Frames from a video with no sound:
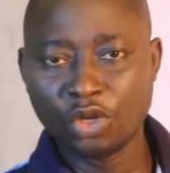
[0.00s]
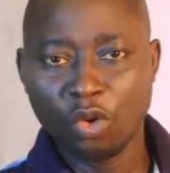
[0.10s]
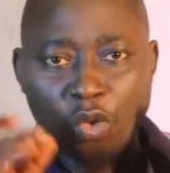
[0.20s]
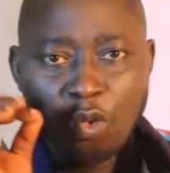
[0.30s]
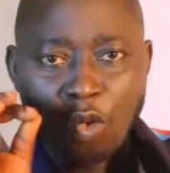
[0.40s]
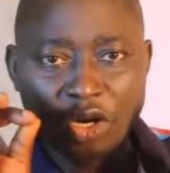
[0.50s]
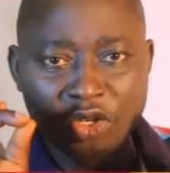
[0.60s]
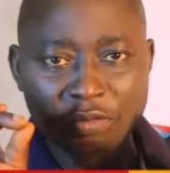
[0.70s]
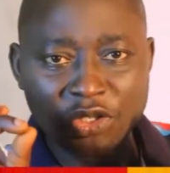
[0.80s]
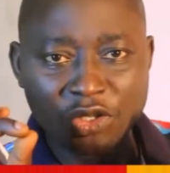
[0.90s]
So
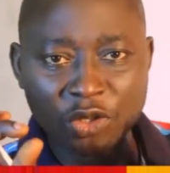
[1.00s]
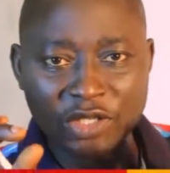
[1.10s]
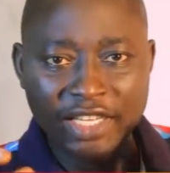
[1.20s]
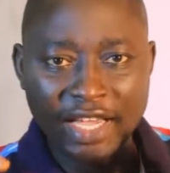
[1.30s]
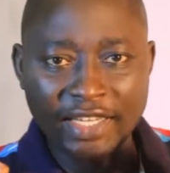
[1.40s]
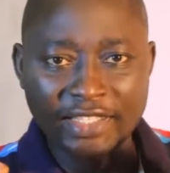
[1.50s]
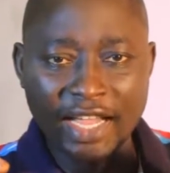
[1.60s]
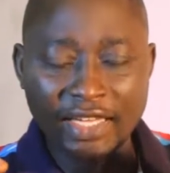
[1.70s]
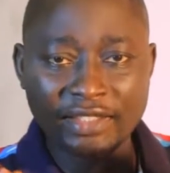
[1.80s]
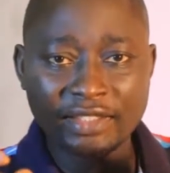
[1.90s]
what you must note here
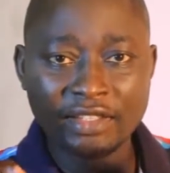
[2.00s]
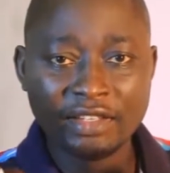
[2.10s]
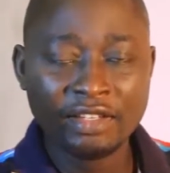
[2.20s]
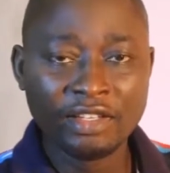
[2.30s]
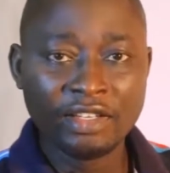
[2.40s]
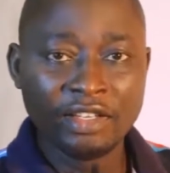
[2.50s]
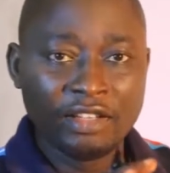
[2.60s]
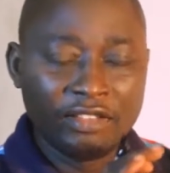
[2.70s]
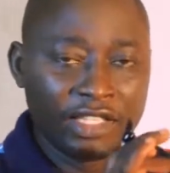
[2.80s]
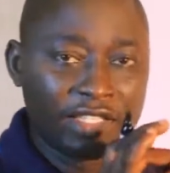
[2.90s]
is that
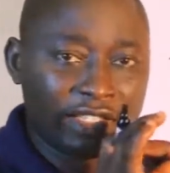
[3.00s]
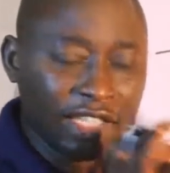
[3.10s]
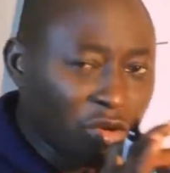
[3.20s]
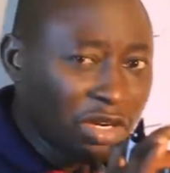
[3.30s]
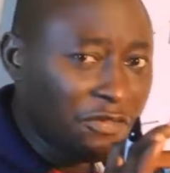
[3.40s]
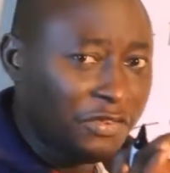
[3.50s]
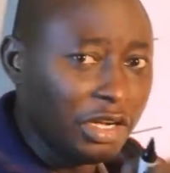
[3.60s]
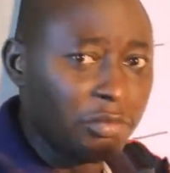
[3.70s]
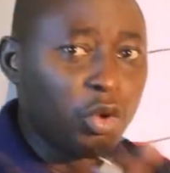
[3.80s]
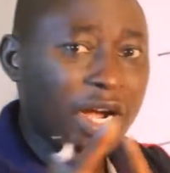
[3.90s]
the singular
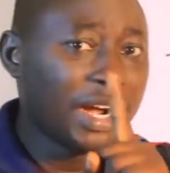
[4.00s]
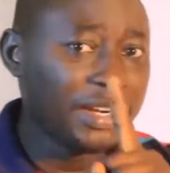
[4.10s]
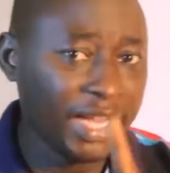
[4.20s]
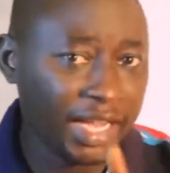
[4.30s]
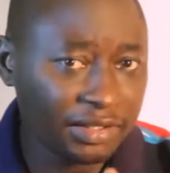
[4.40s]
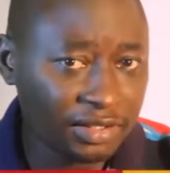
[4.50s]
verb will carry